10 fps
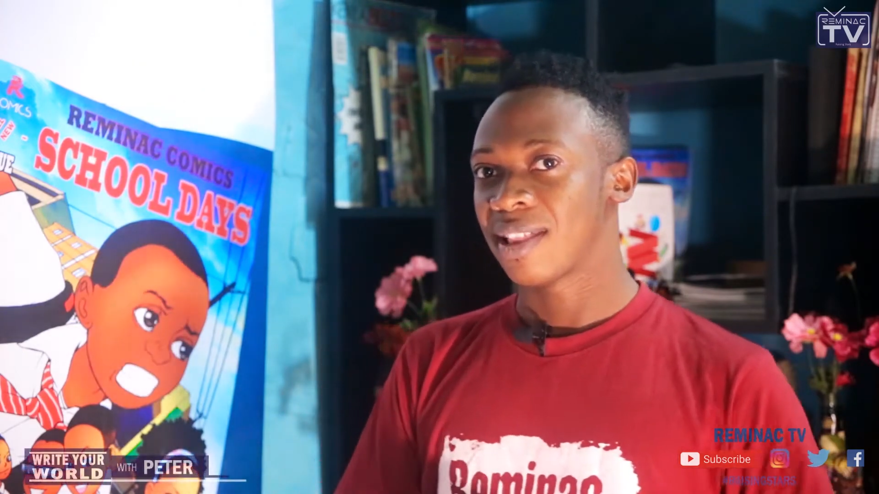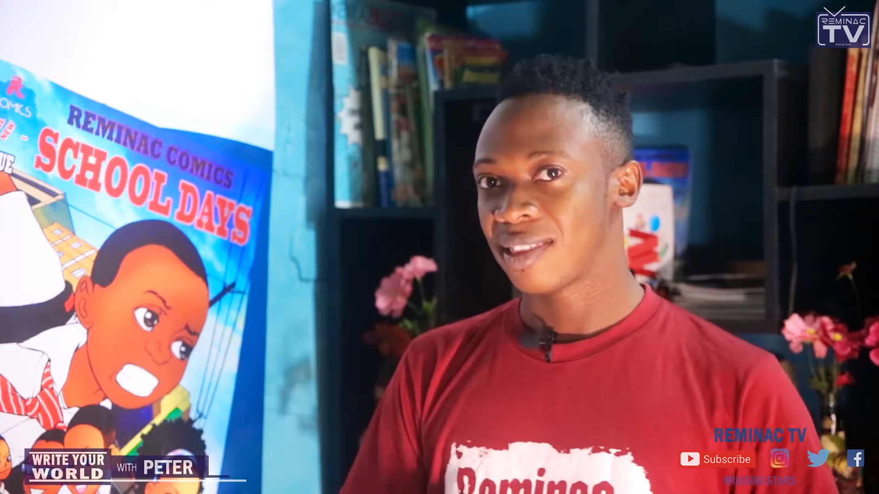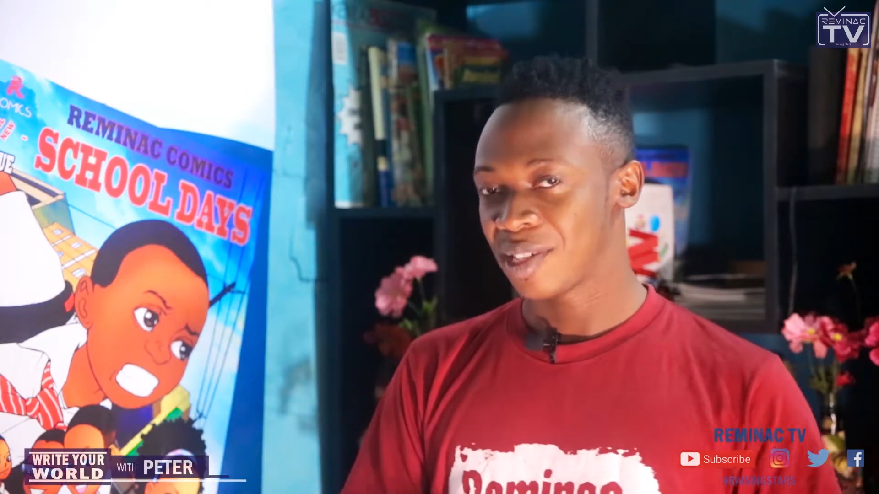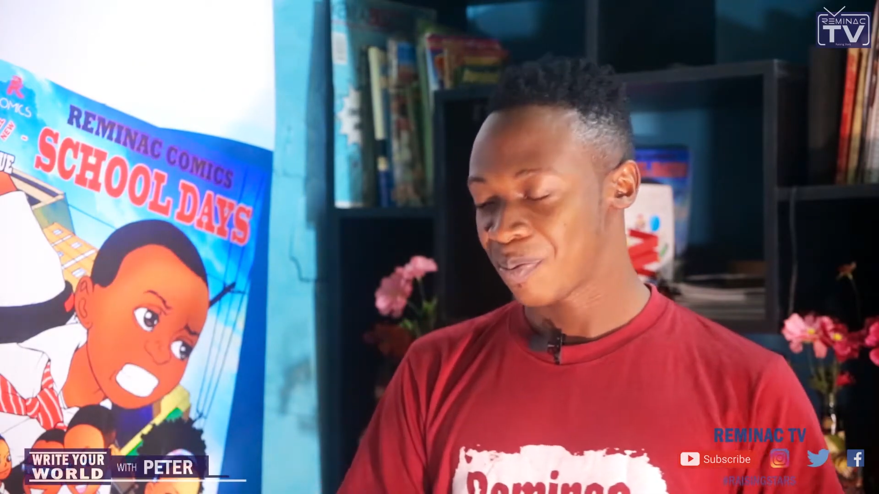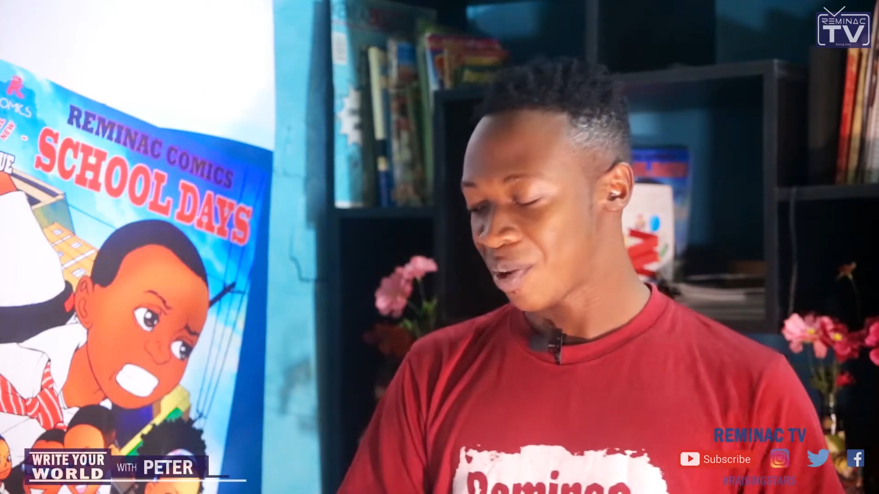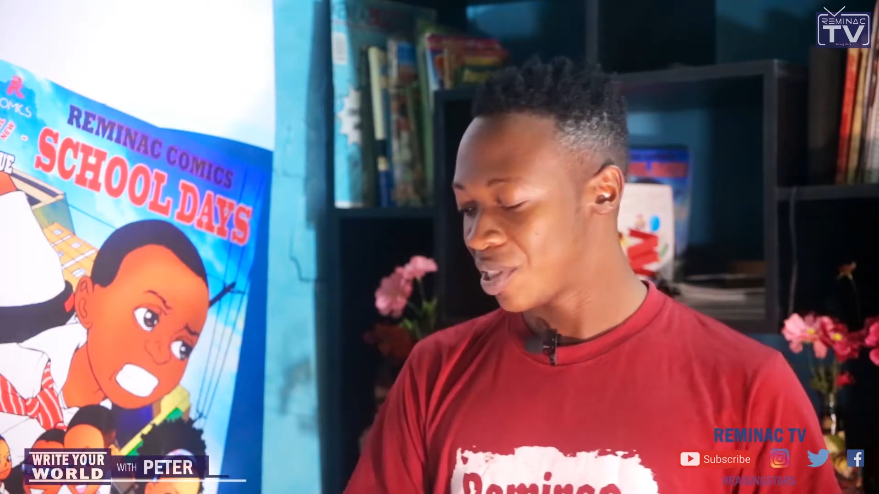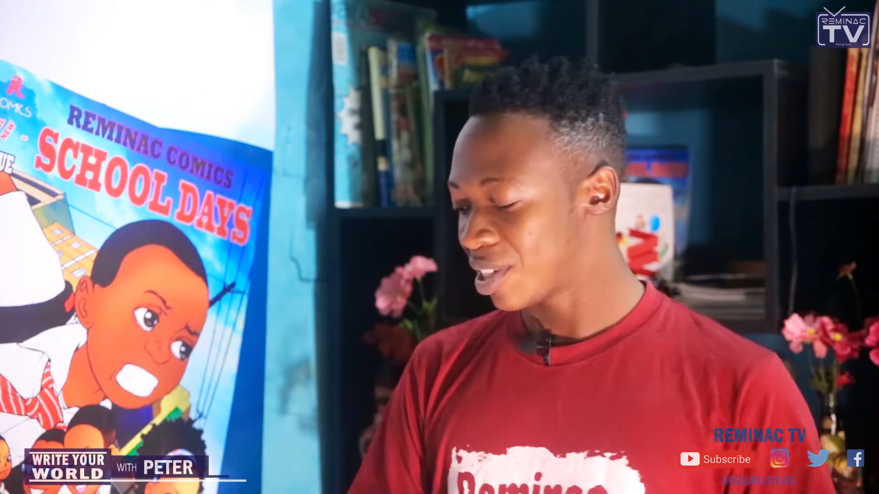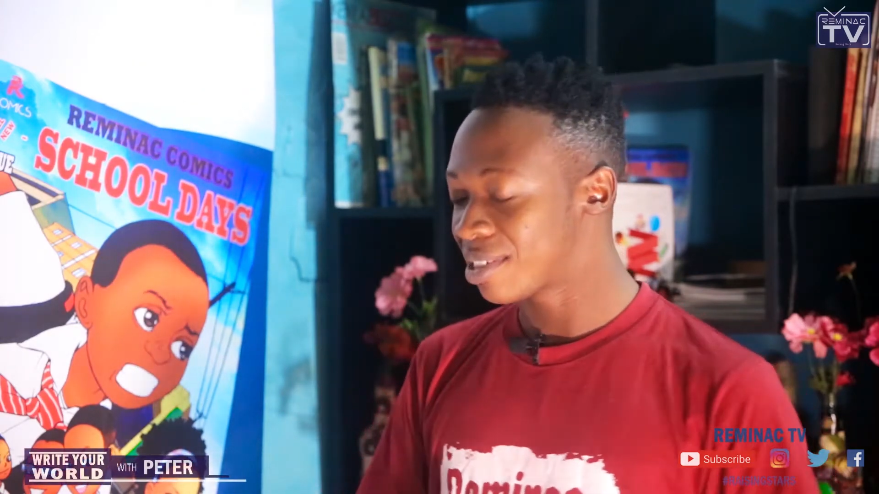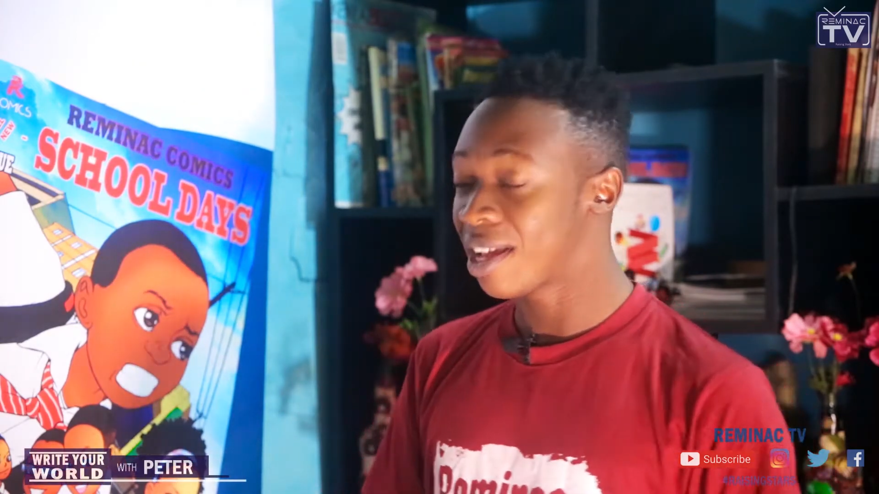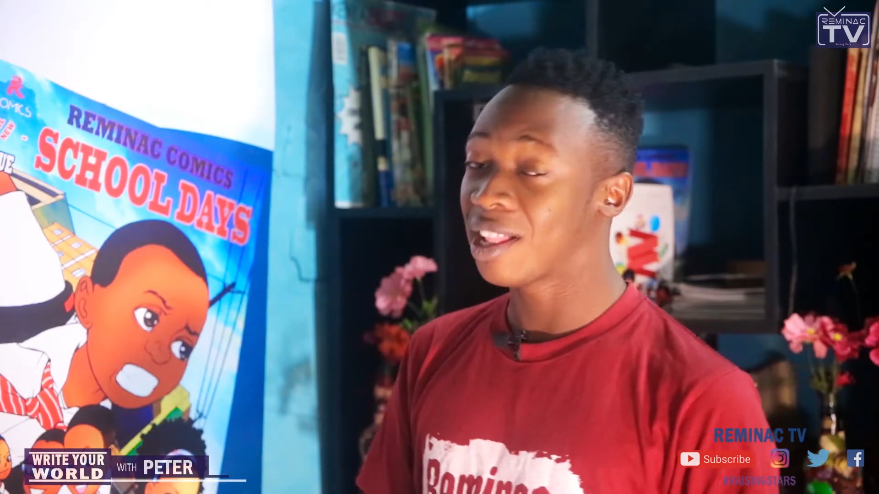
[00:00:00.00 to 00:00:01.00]
this
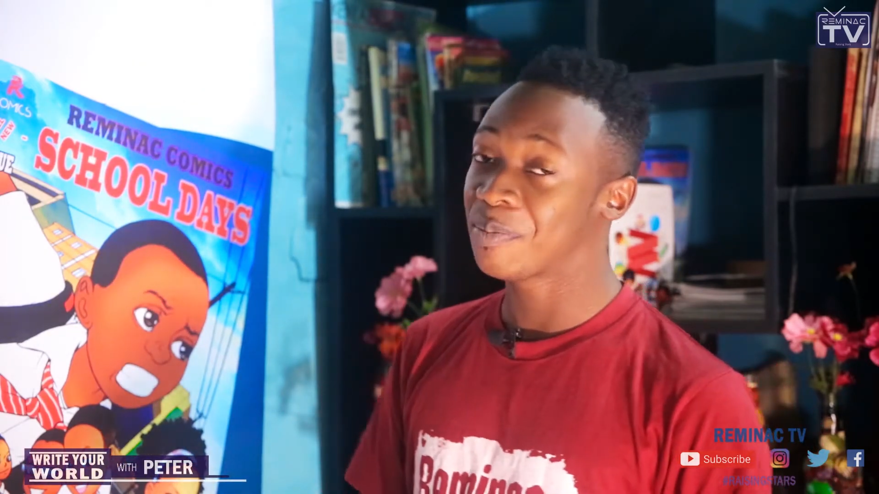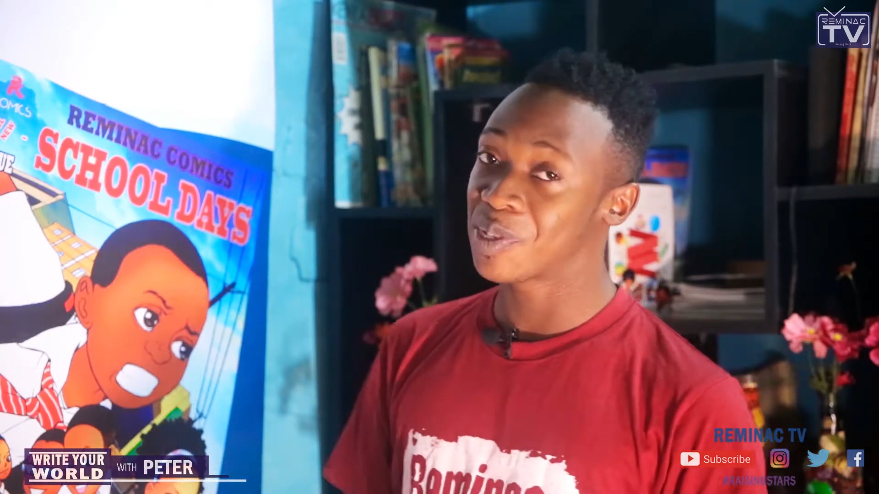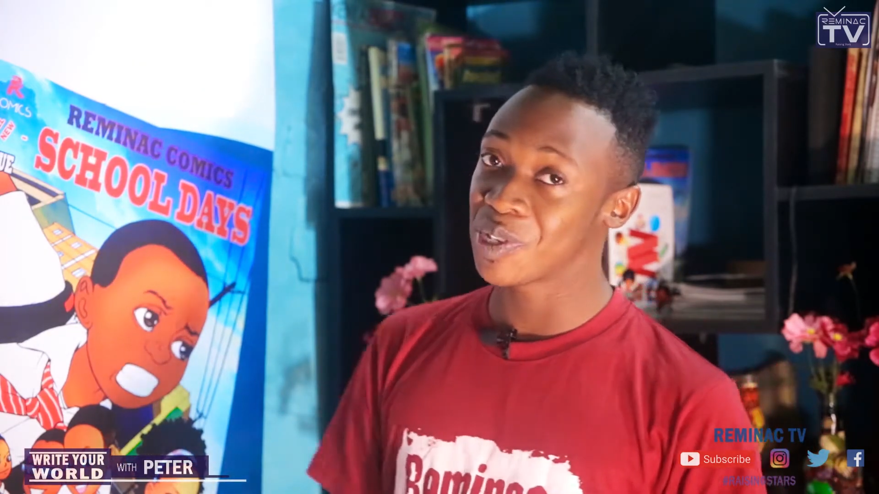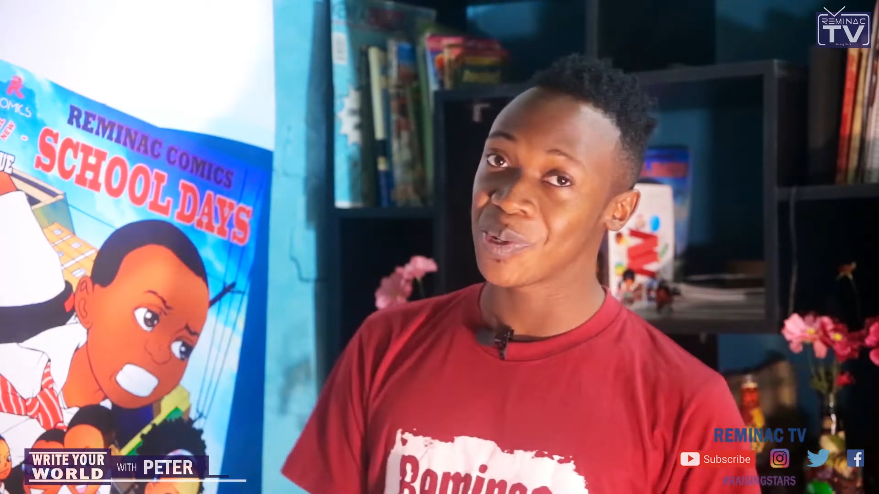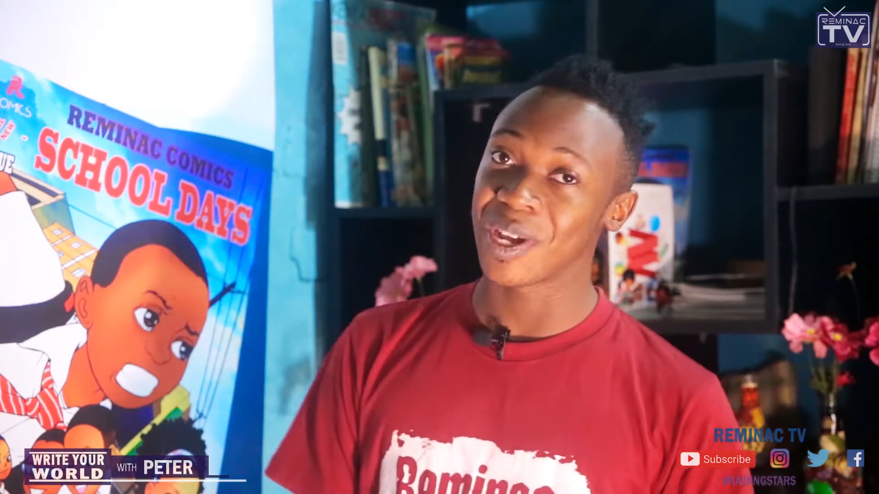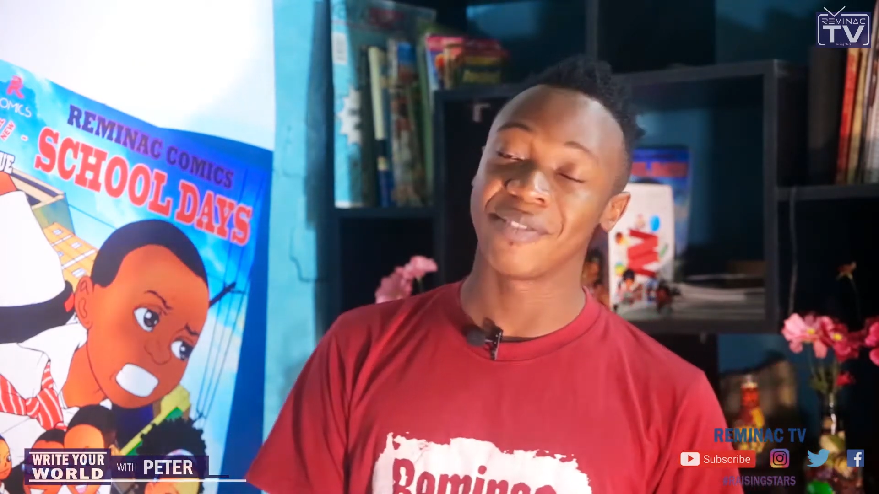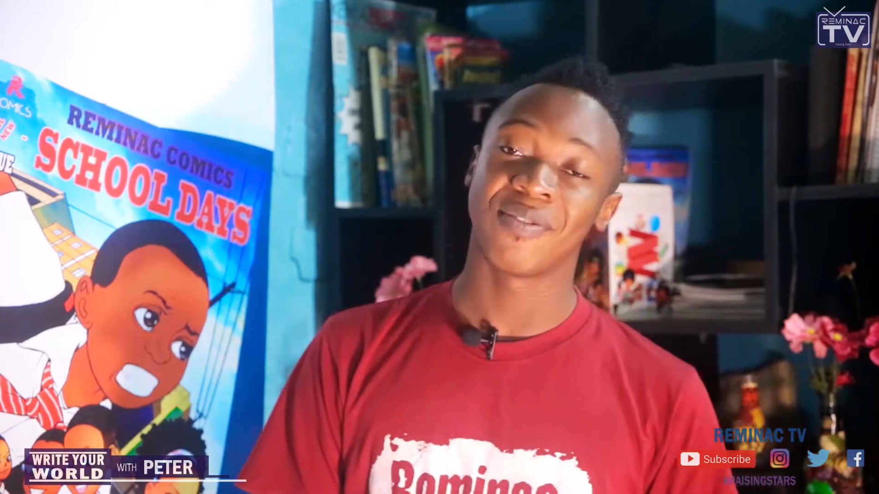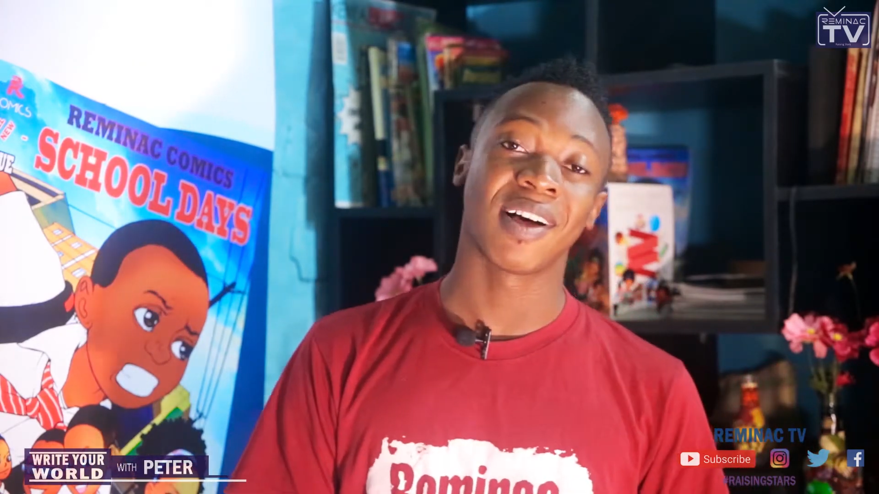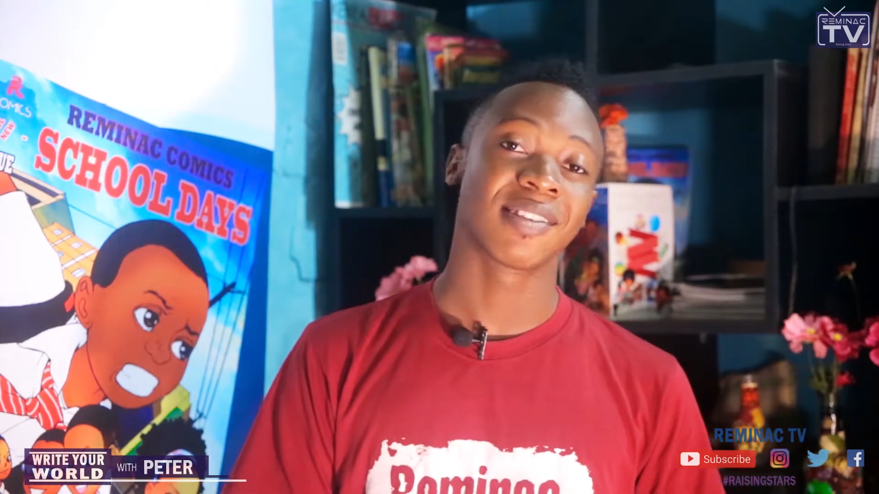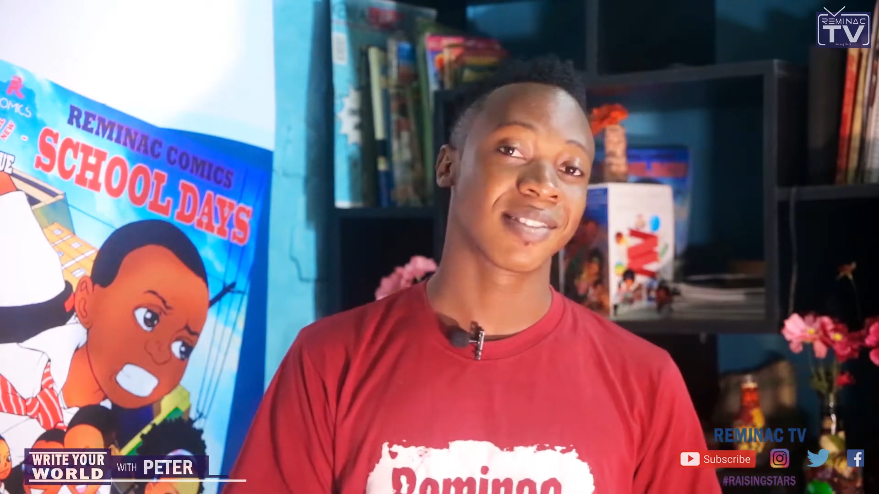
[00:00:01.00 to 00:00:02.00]
project helps you
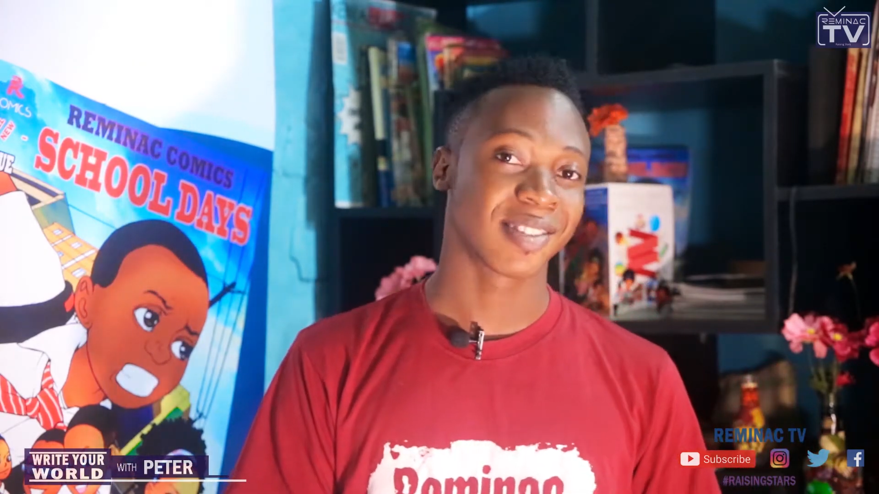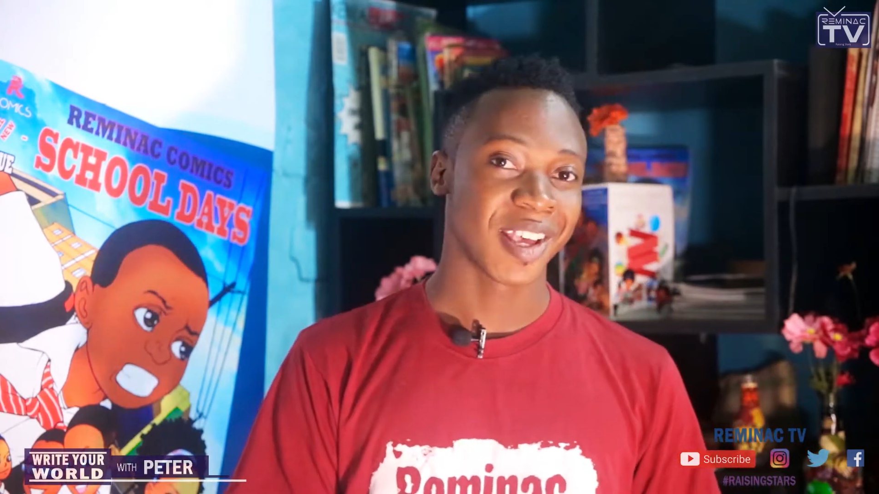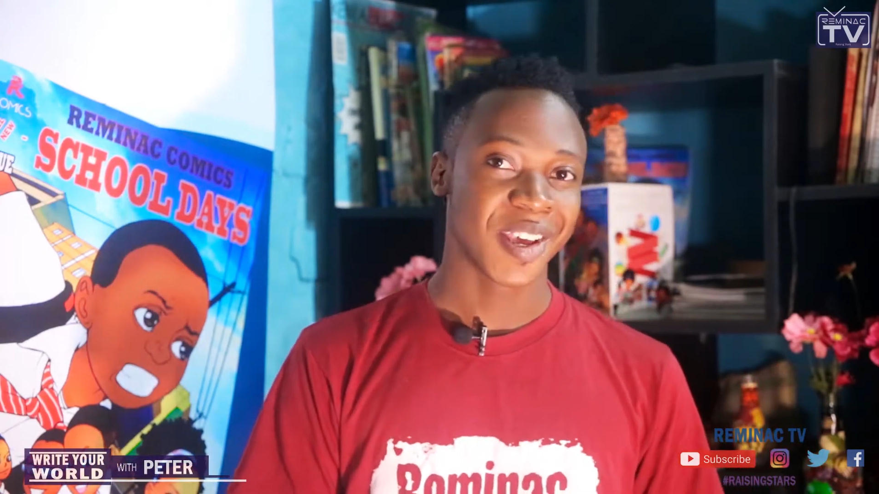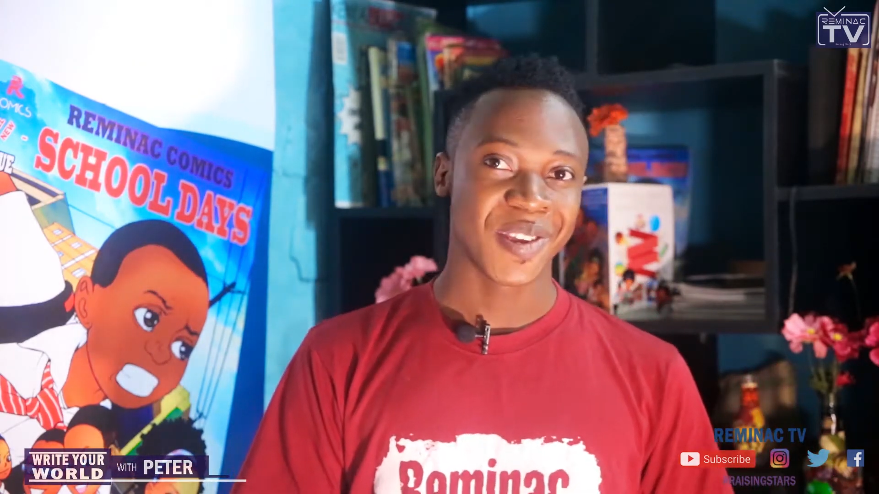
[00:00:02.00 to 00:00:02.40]
advance